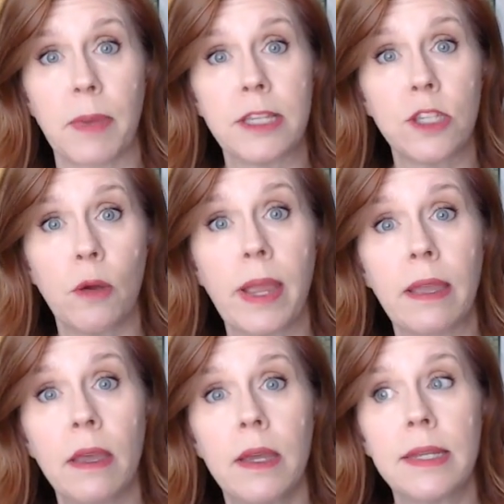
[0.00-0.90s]
My
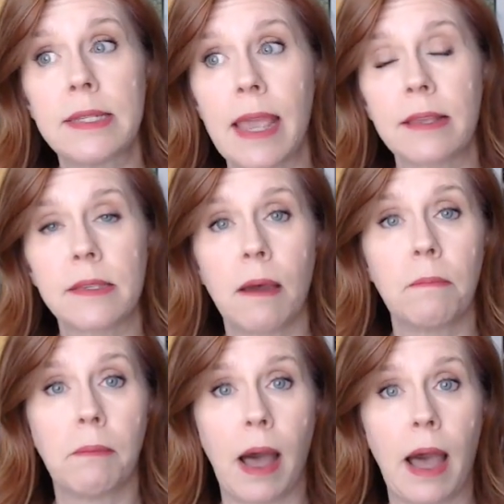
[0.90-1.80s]
sewing takes up
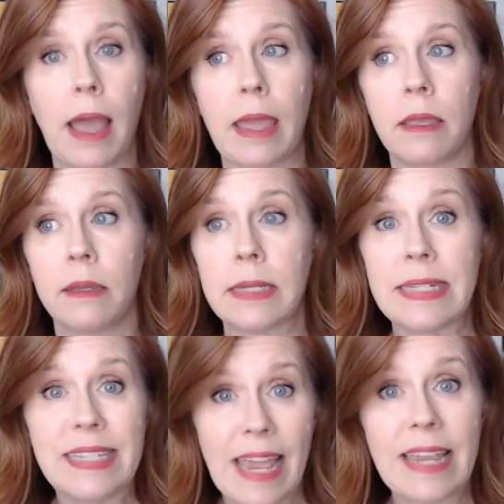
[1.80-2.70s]
my
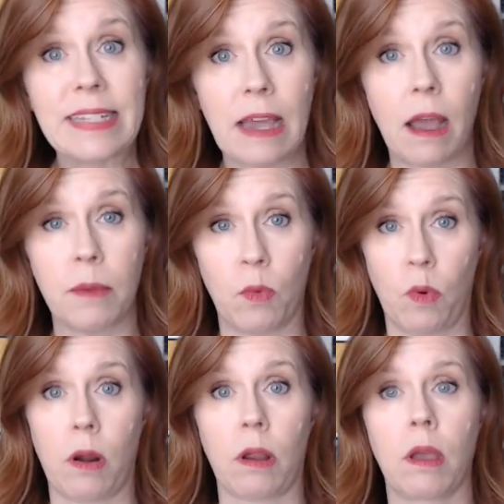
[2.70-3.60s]
daytime
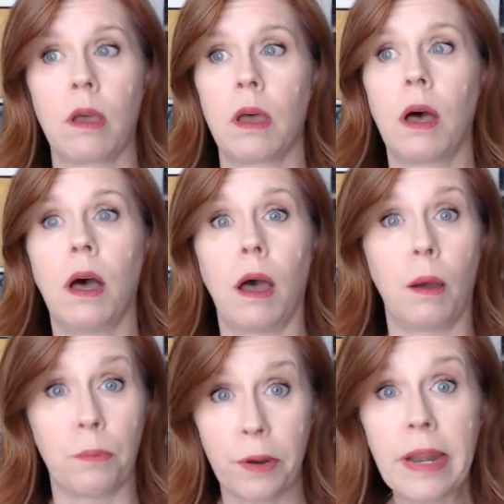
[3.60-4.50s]
work
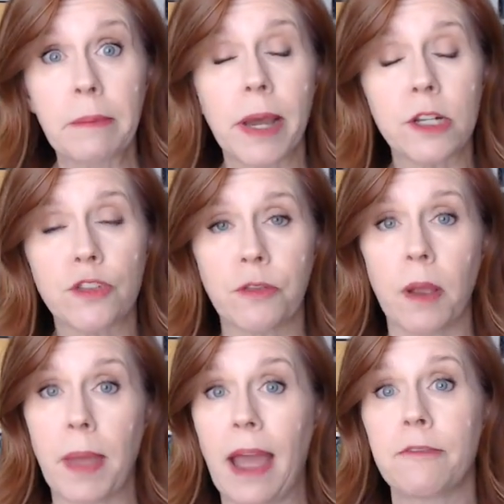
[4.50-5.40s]
uh, pretty much
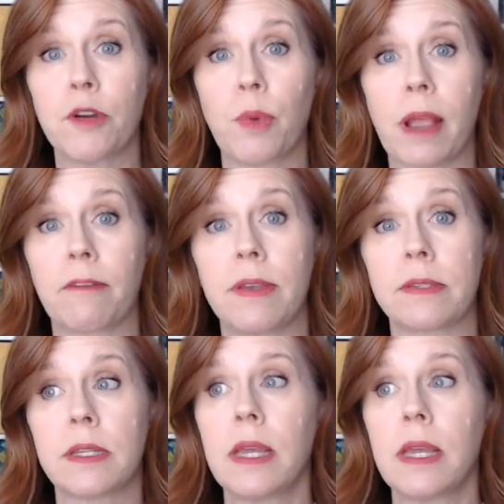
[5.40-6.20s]
from after breakfast